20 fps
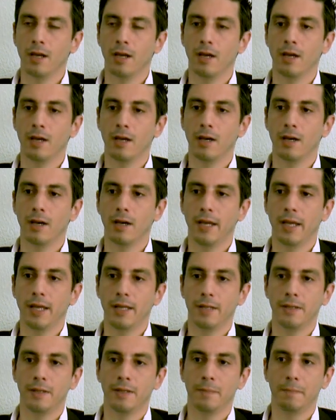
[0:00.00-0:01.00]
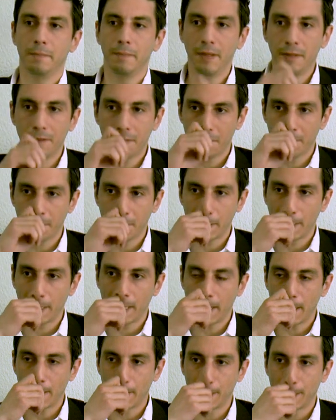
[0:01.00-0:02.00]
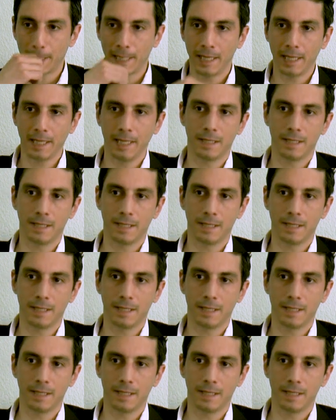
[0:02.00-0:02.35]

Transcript: Uh, and the myth that